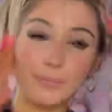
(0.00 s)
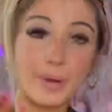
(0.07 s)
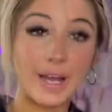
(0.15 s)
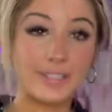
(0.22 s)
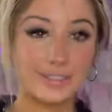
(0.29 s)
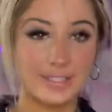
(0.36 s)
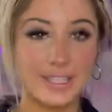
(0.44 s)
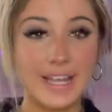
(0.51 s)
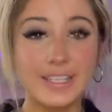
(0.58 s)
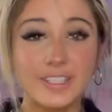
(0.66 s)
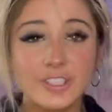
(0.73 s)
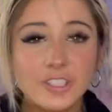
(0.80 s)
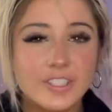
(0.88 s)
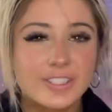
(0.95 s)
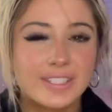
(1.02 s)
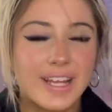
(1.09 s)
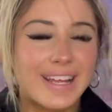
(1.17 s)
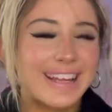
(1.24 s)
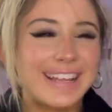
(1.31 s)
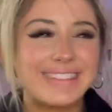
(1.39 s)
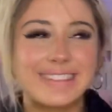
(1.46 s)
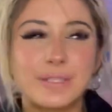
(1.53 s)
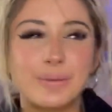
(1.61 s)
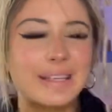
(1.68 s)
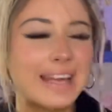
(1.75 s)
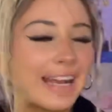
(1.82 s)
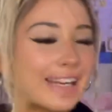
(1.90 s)
But it is just, it's the
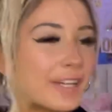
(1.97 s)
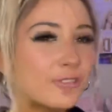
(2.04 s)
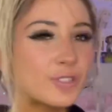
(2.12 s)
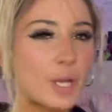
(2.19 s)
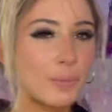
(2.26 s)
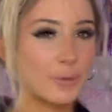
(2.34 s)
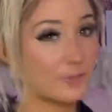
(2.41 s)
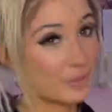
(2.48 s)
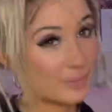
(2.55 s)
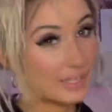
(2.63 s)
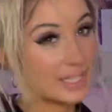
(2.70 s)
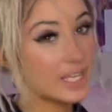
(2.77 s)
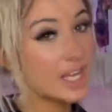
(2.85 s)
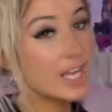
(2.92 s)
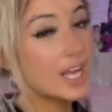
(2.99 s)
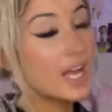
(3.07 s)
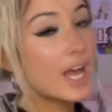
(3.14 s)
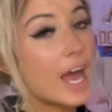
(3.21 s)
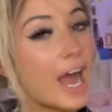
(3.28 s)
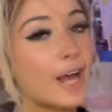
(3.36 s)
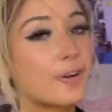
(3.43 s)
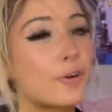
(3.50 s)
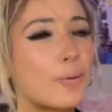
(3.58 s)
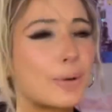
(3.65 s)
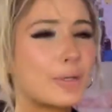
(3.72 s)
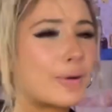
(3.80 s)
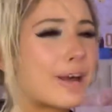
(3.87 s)
beginning of summer for me. I don't know
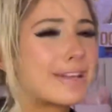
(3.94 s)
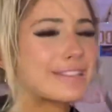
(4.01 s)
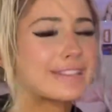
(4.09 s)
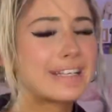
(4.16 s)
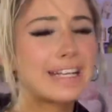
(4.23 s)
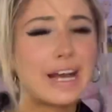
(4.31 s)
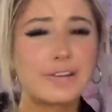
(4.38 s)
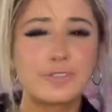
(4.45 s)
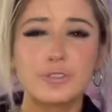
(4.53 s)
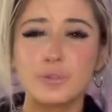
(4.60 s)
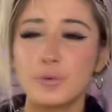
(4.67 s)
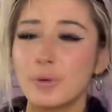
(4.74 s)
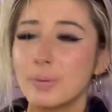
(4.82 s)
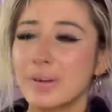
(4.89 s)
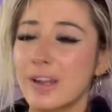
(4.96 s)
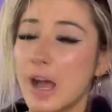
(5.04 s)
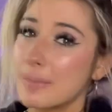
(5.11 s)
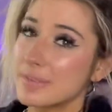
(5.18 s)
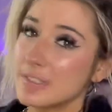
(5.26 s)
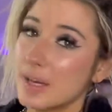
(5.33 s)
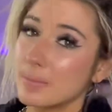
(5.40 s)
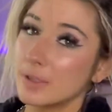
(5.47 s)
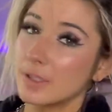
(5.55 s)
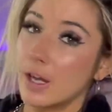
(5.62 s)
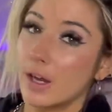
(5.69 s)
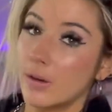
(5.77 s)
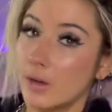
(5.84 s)
when you guys get out of school, but comment down
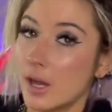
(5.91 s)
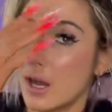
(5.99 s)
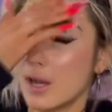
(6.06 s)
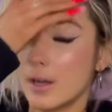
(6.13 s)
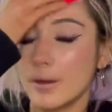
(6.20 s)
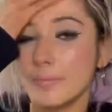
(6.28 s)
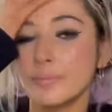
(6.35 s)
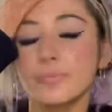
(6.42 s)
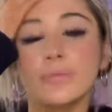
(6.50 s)
below.